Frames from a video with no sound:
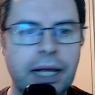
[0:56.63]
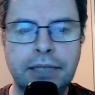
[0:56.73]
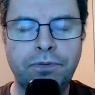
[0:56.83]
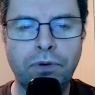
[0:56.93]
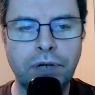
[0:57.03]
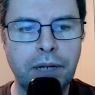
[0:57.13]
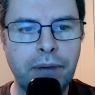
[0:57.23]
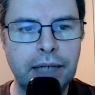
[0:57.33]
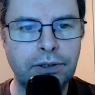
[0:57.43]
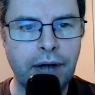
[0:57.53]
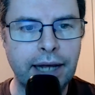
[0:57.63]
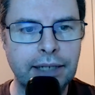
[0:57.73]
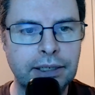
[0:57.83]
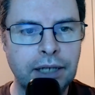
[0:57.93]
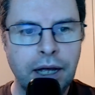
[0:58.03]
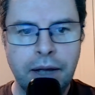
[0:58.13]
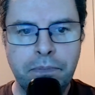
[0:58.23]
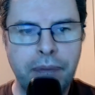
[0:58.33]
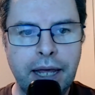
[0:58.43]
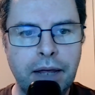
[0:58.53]
It's 14-man Dragons
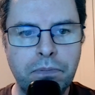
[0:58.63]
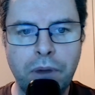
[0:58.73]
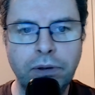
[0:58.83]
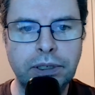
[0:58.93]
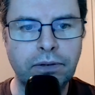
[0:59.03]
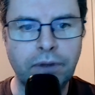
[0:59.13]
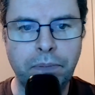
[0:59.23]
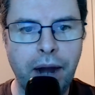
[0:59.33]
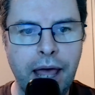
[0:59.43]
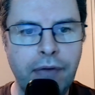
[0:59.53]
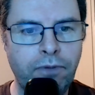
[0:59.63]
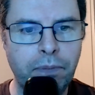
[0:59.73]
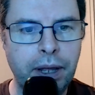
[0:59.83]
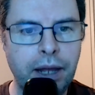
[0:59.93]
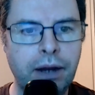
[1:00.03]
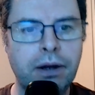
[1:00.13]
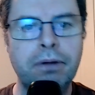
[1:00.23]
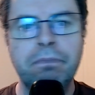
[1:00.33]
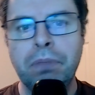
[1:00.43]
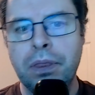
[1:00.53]
making most of the play from
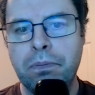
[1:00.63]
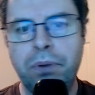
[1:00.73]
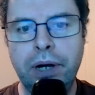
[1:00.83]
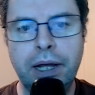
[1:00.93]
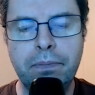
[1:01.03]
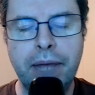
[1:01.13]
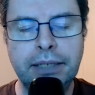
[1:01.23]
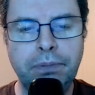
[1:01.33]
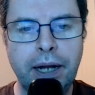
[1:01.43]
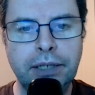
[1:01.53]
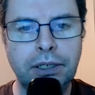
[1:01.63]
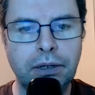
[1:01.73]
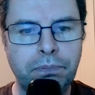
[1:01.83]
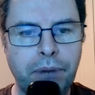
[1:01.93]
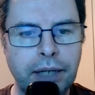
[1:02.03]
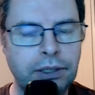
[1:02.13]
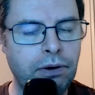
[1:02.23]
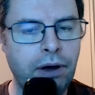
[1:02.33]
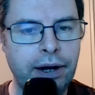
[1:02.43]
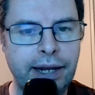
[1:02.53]
here, putting immense
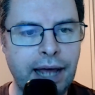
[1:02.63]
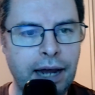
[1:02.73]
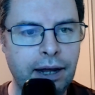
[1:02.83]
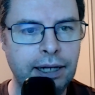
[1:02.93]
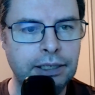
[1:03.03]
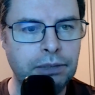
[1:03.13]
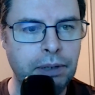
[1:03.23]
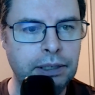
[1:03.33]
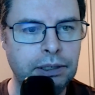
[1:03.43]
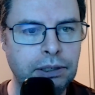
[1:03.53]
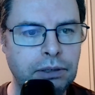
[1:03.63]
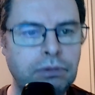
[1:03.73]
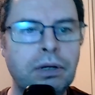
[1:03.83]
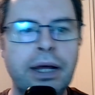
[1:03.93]
pressure on in that line's 22.